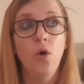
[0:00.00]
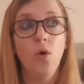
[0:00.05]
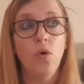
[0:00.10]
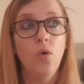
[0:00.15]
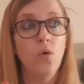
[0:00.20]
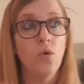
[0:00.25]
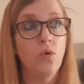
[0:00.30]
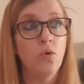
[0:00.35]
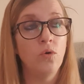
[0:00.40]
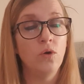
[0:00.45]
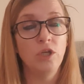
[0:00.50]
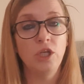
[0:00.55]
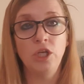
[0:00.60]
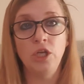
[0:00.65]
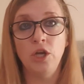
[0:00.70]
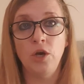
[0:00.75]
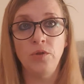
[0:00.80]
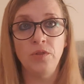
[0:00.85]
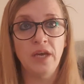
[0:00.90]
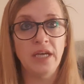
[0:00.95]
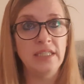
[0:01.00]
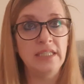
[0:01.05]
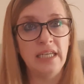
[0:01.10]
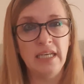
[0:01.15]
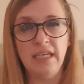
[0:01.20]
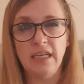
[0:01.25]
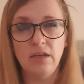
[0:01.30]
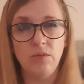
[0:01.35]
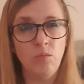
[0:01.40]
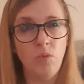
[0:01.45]
or, you know, they
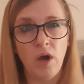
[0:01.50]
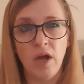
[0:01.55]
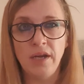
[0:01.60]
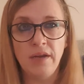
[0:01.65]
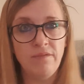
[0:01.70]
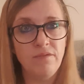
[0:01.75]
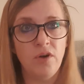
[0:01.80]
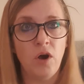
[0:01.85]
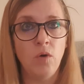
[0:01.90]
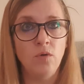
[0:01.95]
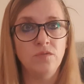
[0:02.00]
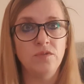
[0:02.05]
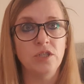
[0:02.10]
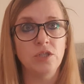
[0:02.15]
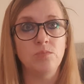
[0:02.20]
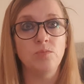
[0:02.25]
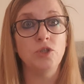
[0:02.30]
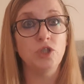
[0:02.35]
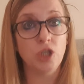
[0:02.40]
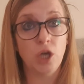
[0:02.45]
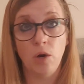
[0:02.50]
weren't involved as much,